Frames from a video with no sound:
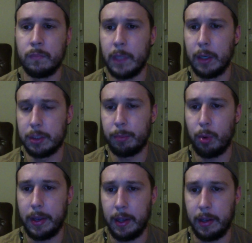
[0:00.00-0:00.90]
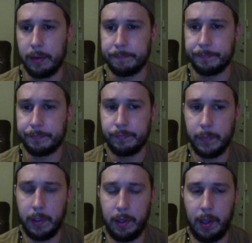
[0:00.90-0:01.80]
There was a point in
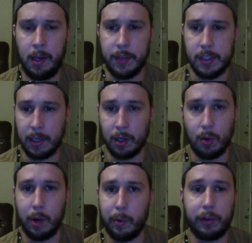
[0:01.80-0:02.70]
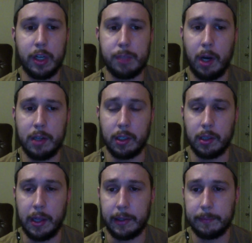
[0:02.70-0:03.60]
the second quarter where Chris Paul took
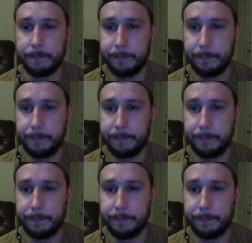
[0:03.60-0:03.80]
like